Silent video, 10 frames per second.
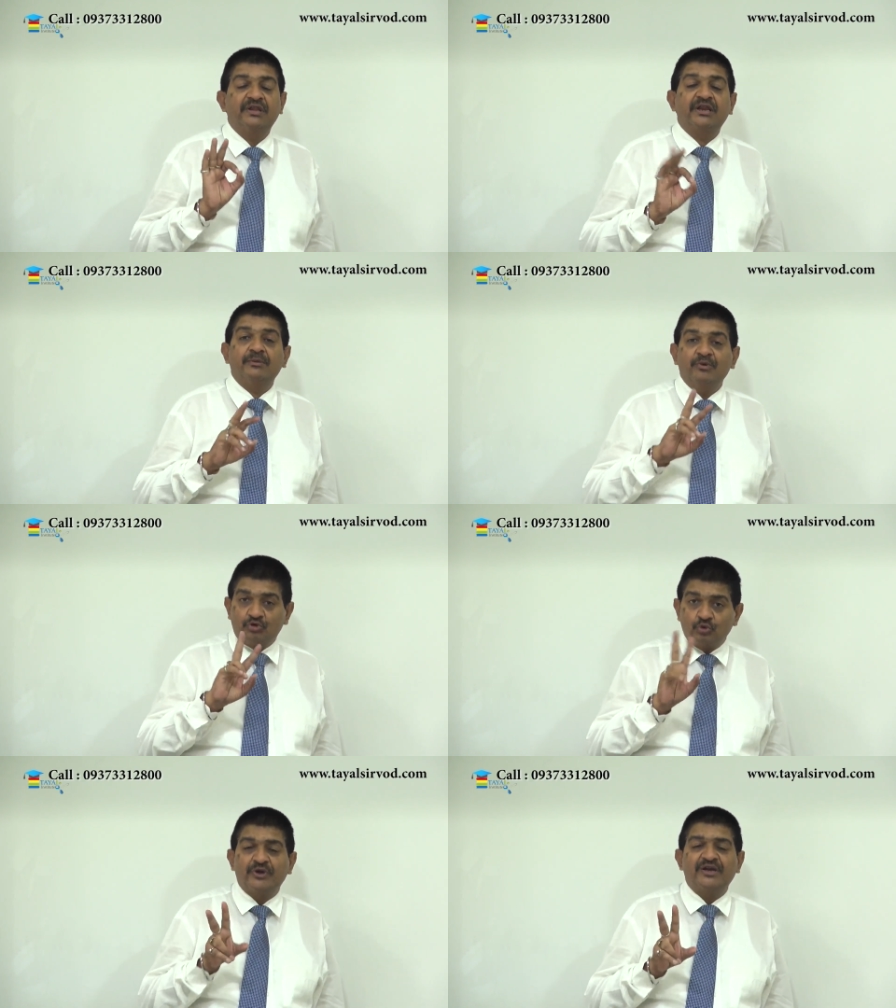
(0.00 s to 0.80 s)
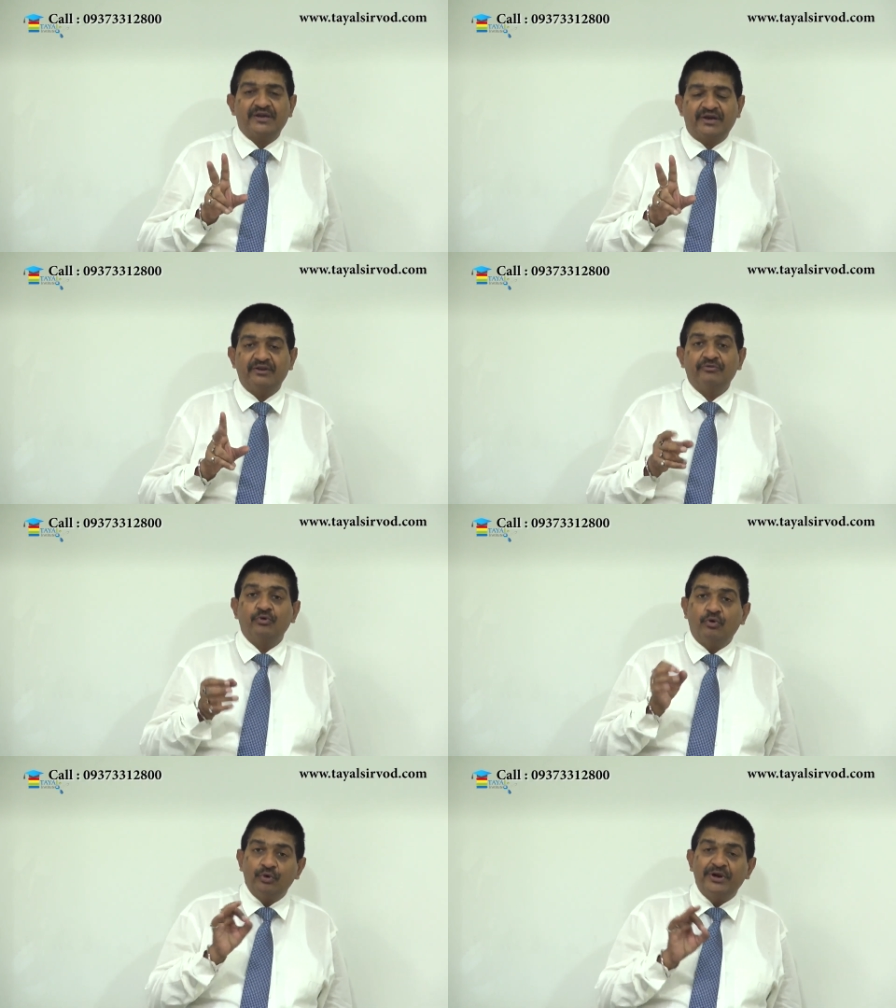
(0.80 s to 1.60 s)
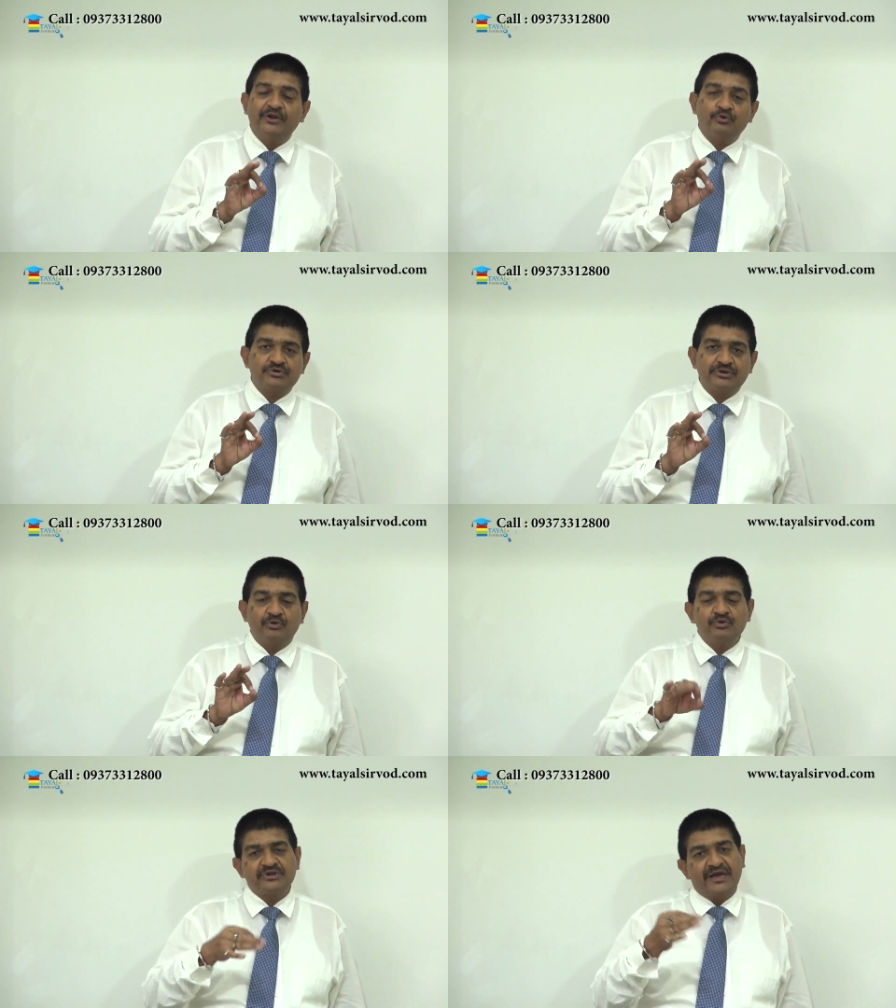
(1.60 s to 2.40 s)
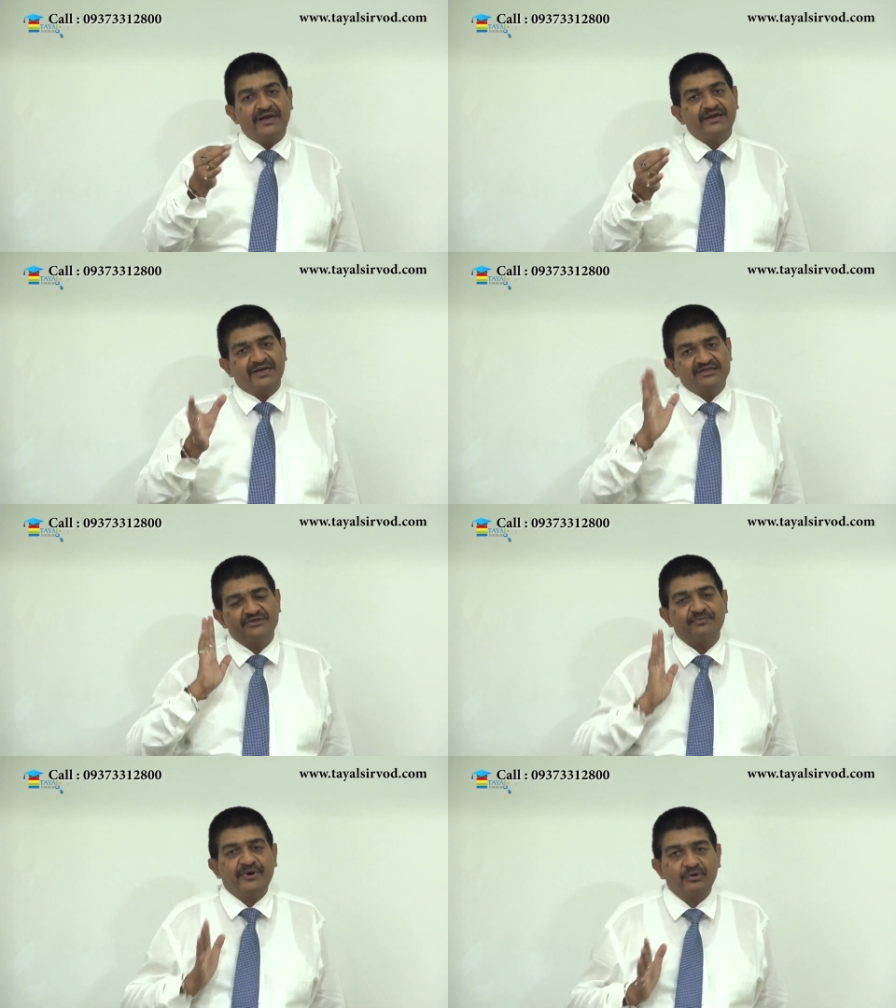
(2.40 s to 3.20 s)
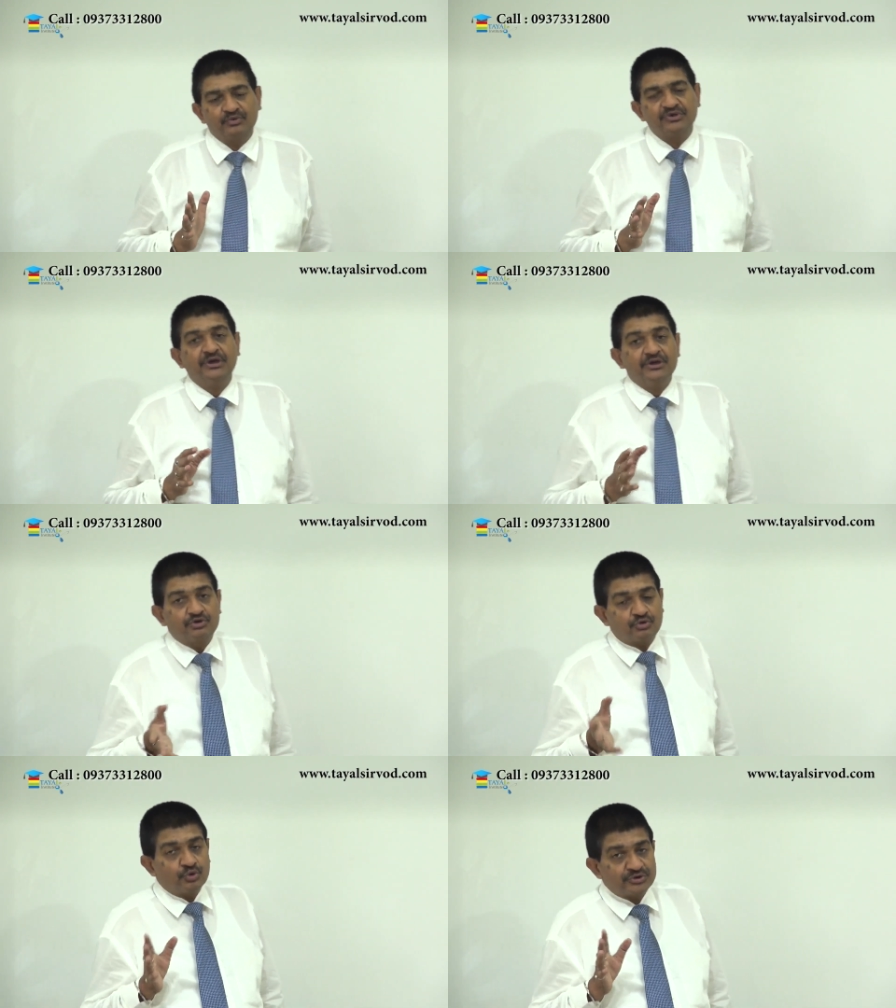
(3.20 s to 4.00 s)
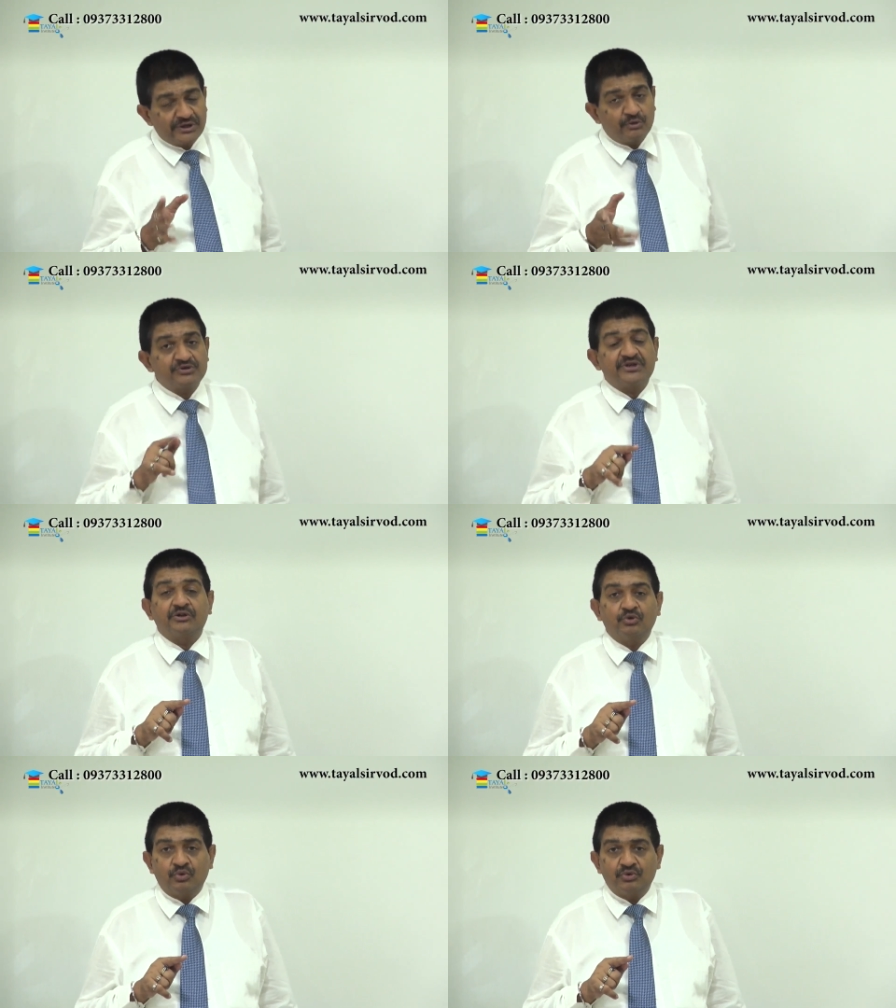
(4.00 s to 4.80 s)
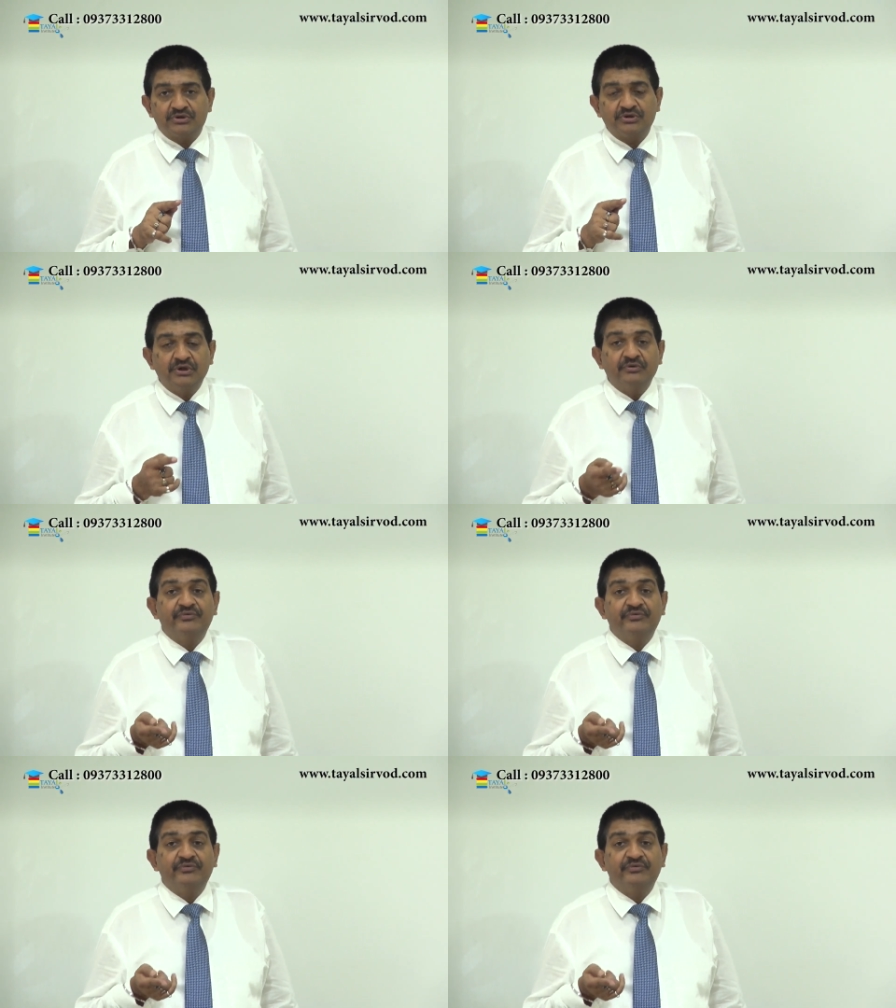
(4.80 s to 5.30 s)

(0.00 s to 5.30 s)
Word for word: there can be two categories only coastal goods and transshipment goods so coastal goods are those